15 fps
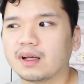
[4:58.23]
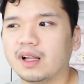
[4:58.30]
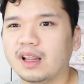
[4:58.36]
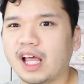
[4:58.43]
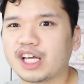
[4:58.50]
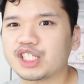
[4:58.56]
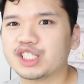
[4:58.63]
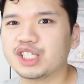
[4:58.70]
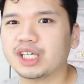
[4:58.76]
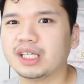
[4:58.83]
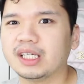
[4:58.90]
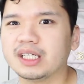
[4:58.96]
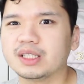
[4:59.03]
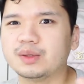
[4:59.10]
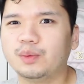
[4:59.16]

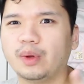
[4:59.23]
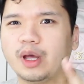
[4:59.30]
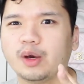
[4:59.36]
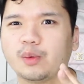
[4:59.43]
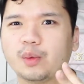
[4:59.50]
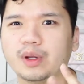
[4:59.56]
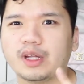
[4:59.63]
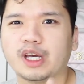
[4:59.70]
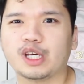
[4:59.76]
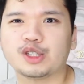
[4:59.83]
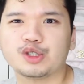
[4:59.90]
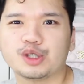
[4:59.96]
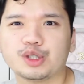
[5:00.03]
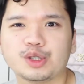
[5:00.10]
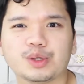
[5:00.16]
collection is like when they
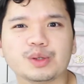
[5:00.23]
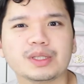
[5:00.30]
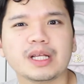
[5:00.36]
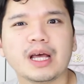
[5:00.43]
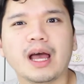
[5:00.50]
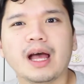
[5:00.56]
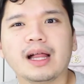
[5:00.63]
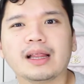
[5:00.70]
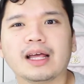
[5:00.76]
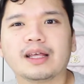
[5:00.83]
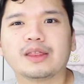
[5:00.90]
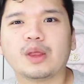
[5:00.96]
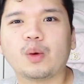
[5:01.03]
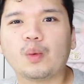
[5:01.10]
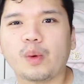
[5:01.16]
introduced
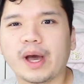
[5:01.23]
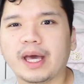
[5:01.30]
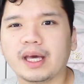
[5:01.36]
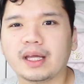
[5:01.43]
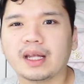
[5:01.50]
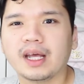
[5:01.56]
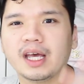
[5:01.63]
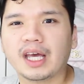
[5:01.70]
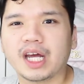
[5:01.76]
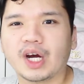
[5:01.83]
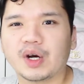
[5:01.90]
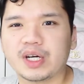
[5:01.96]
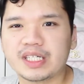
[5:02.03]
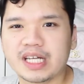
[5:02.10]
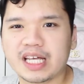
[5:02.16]
like the white
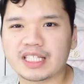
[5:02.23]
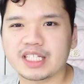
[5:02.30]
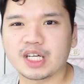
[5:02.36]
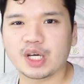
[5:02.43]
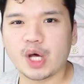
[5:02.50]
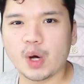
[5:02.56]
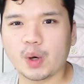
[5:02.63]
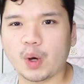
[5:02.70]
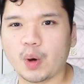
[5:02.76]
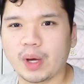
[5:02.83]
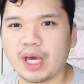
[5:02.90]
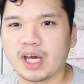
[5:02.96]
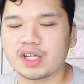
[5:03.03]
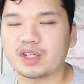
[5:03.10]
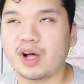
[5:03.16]
iridescent Coco
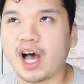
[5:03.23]
handle.